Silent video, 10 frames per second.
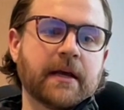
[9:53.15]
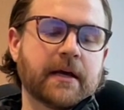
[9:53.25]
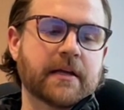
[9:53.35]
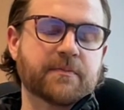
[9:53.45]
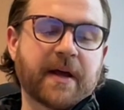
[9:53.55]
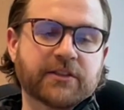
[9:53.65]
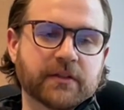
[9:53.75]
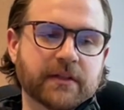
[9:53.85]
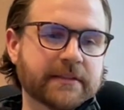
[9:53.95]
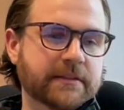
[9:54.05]
a
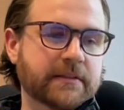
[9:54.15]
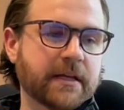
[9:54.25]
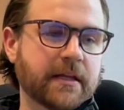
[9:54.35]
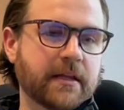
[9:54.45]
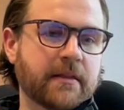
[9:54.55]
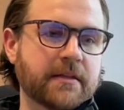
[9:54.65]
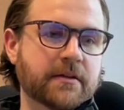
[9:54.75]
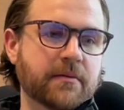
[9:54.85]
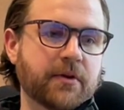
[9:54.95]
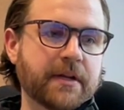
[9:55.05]
specialist in these
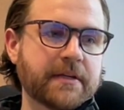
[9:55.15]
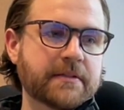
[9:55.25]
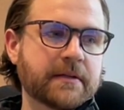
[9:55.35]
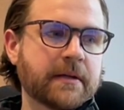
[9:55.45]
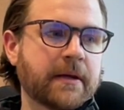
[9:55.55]
communities.